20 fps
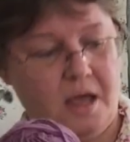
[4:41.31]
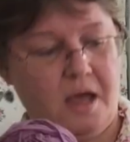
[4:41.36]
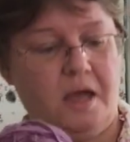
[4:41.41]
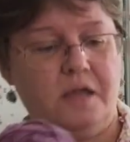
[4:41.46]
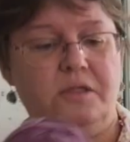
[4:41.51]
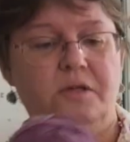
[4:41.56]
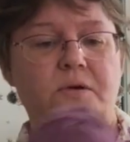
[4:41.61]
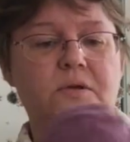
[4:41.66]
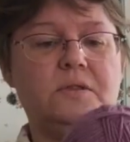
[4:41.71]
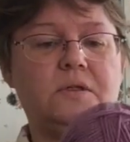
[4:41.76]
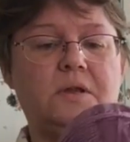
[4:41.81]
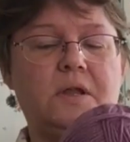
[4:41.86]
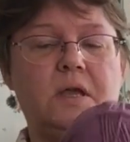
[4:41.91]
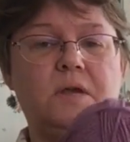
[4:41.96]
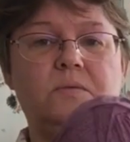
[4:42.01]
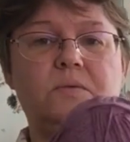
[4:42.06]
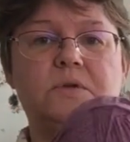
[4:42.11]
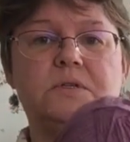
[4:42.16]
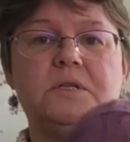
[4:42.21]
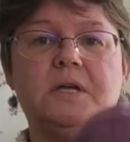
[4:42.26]
I thought that
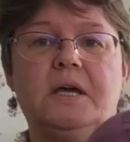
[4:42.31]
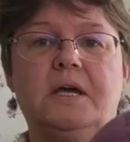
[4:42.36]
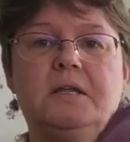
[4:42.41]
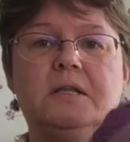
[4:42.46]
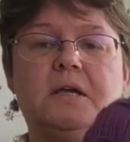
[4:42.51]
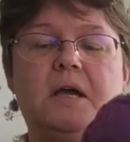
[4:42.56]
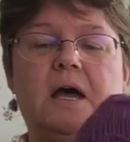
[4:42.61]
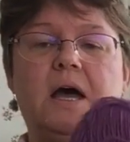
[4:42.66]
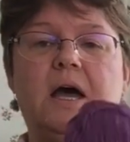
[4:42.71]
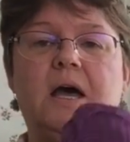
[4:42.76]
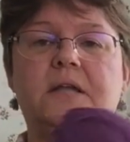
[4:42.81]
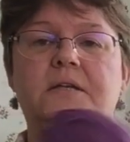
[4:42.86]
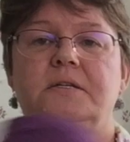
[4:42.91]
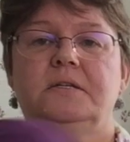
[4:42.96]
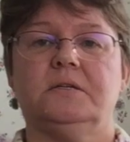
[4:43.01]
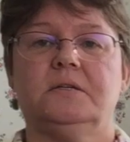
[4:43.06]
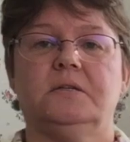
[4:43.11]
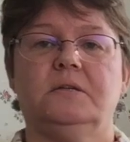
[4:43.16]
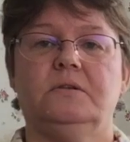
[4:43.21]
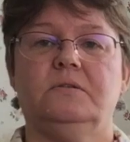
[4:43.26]
I would add
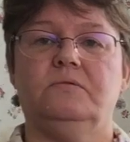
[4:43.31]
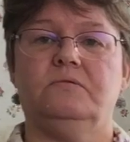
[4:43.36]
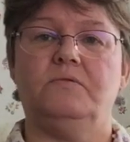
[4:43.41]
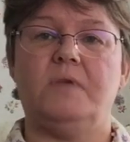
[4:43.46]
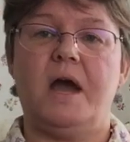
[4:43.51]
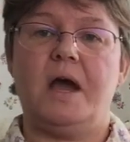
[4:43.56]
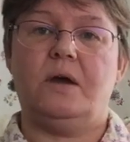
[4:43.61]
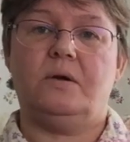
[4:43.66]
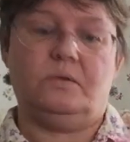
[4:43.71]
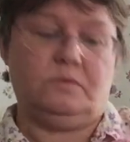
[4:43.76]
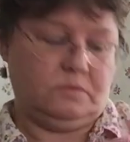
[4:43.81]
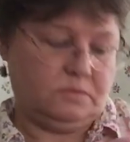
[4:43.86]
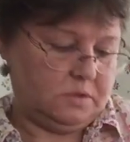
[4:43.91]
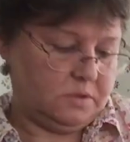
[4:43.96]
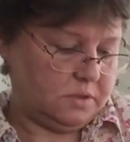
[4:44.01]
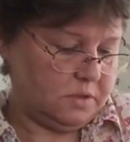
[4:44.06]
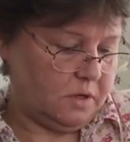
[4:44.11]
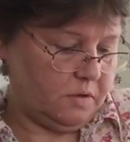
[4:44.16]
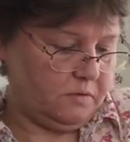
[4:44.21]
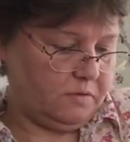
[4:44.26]

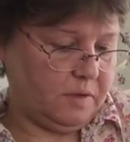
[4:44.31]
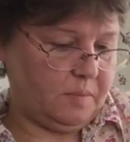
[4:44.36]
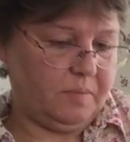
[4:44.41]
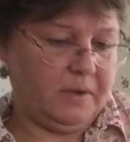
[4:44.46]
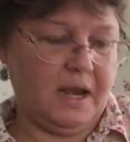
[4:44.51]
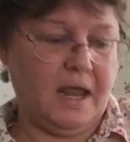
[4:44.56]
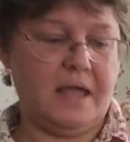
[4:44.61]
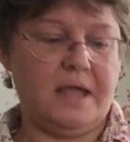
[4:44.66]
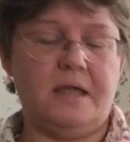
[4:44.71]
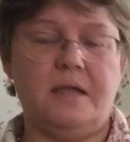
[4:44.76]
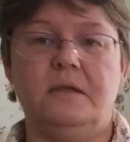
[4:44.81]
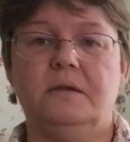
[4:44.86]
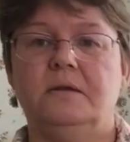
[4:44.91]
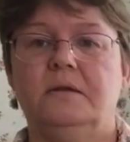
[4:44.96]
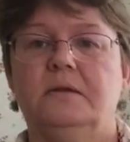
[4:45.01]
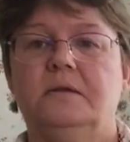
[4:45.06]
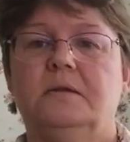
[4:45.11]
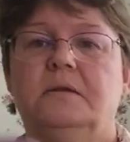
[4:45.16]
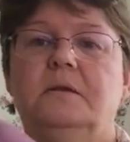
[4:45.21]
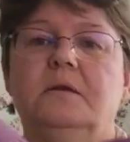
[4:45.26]
rounds of the plain